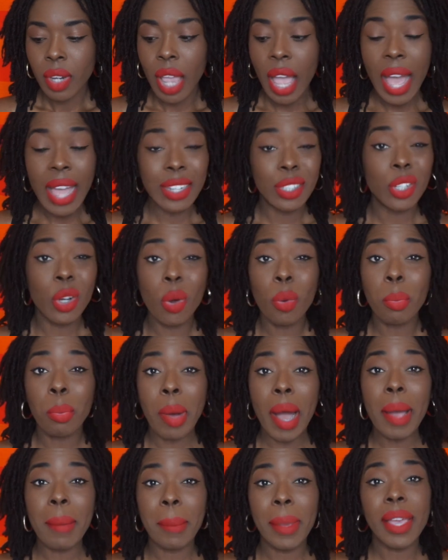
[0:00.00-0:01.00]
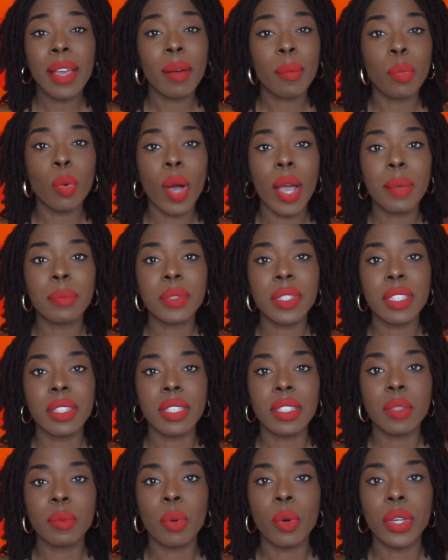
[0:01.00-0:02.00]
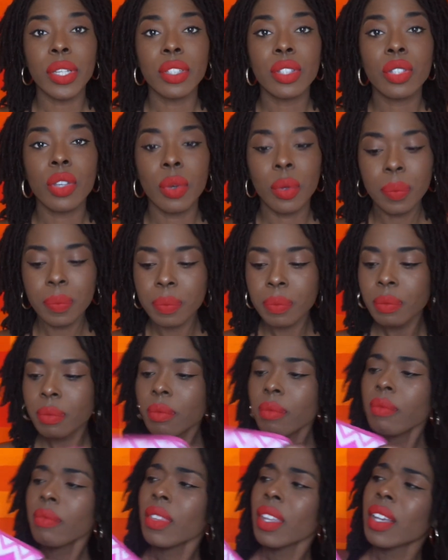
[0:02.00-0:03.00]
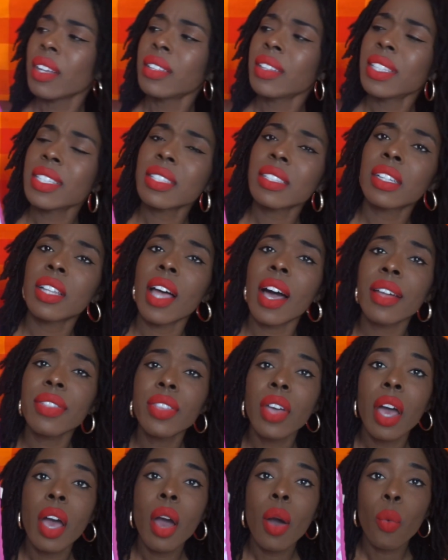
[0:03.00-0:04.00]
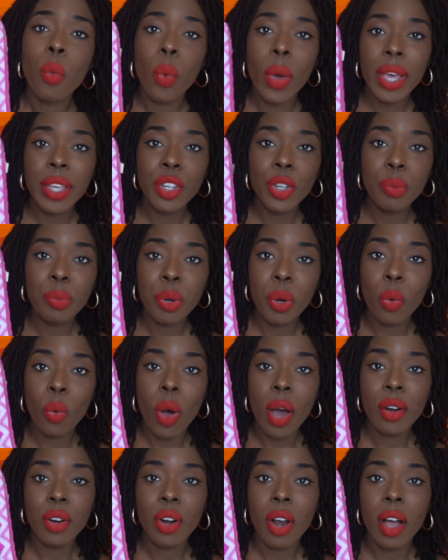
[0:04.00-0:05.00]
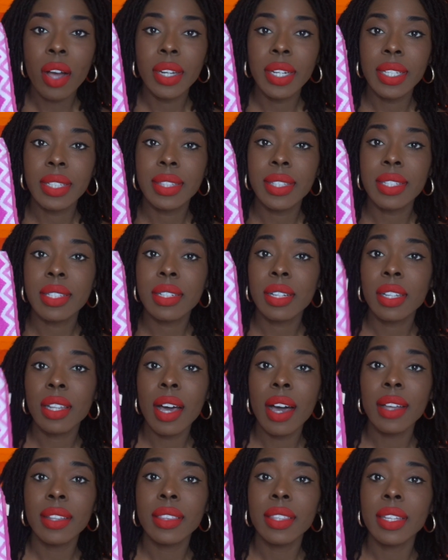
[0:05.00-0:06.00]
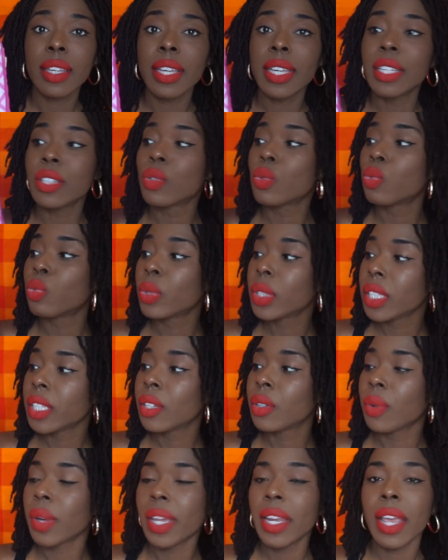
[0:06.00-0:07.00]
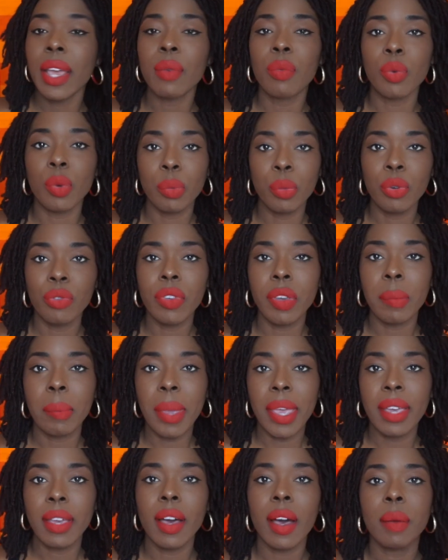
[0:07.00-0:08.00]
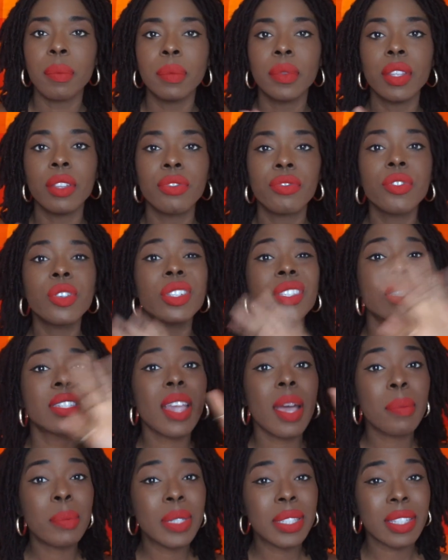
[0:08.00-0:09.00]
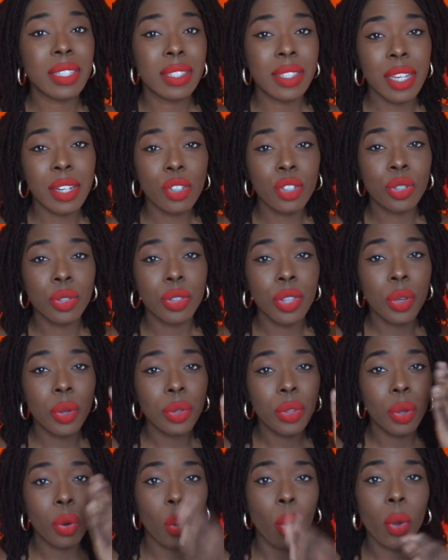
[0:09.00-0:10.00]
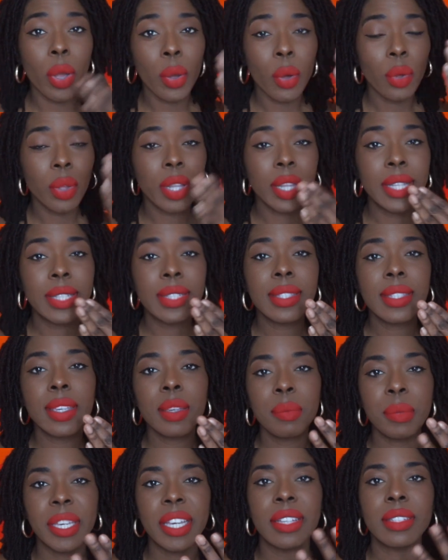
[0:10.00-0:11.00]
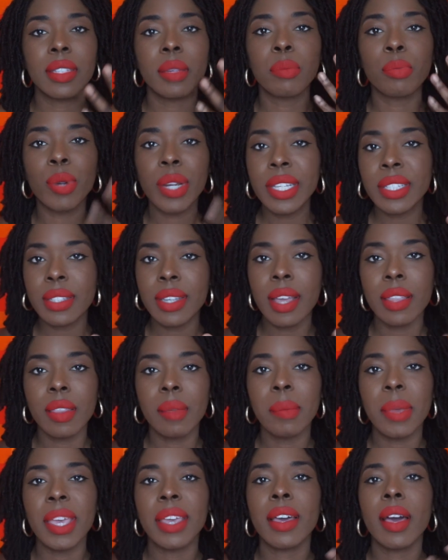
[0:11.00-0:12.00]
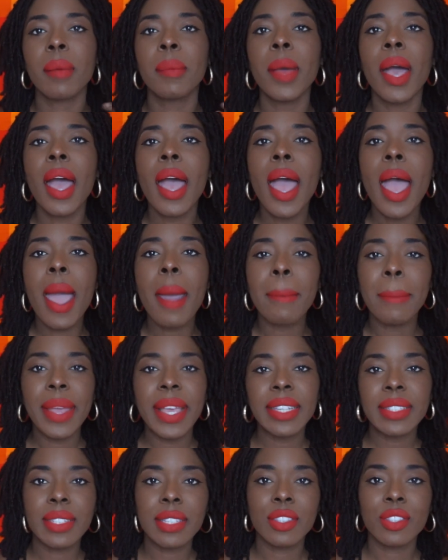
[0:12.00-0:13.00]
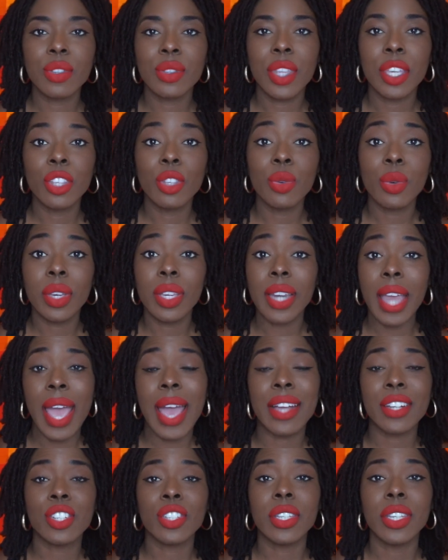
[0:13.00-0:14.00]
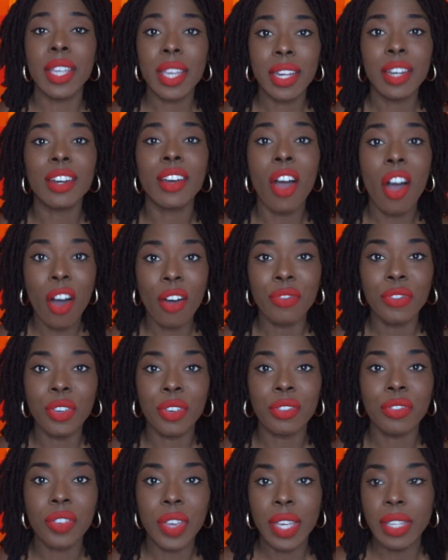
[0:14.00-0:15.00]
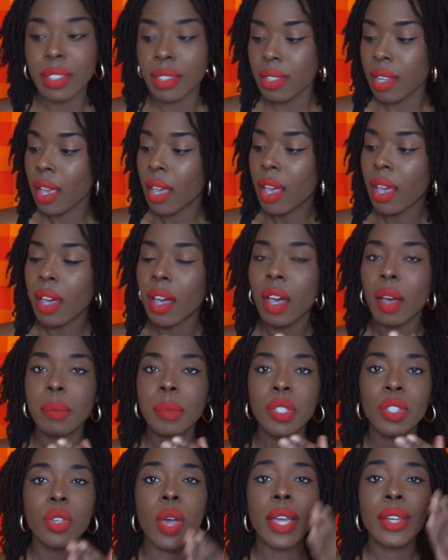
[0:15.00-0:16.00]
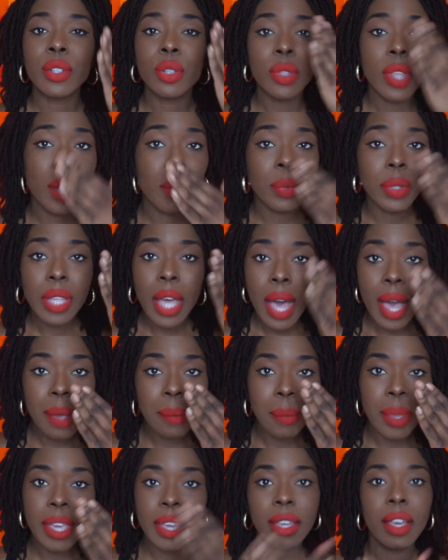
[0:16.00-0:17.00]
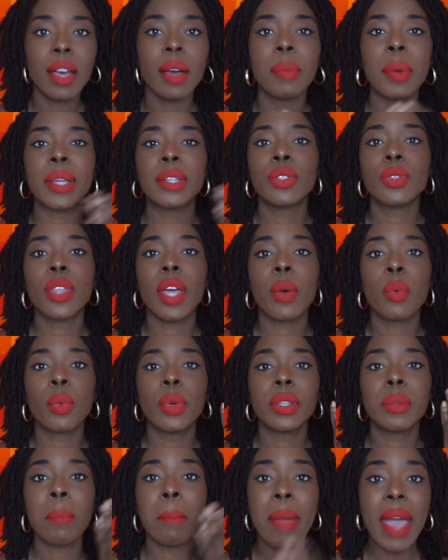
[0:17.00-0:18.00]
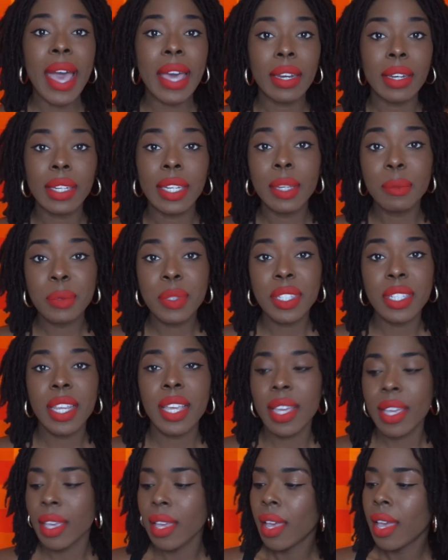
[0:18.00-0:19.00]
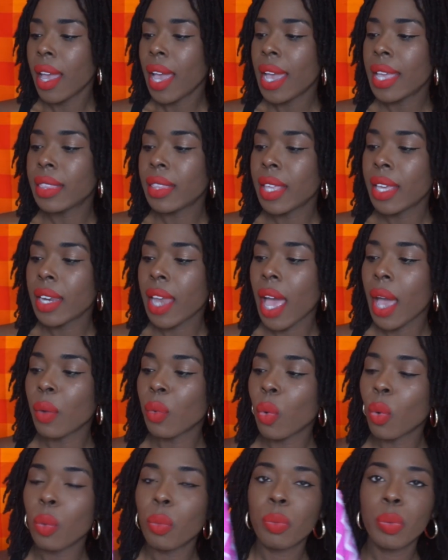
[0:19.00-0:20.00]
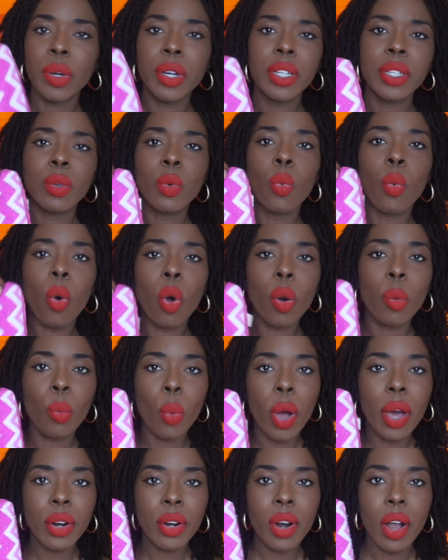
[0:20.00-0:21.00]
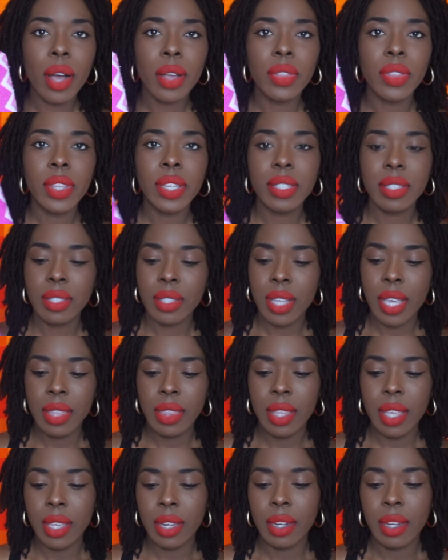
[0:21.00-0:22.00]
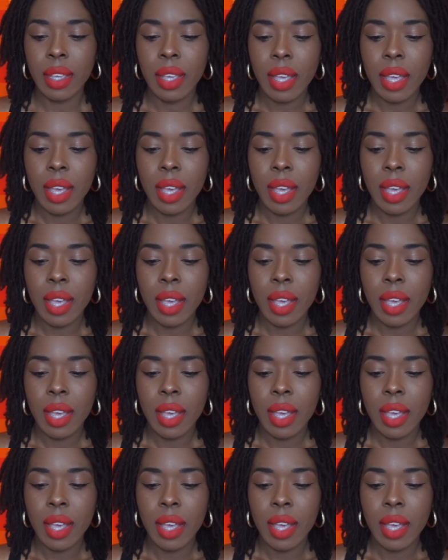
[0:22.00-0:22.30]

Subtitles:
I don't buy makeup wipes at this point. So this cloth, when you put water on it, this cloth is really great at removing makeup. The first step is essential though, the oil cleansing, because it breaks down the makeup and makes it so that you can actually get it off your face. And so I do that with eye makeup, I do that with matte lipstick, and then I will put warm water on this and then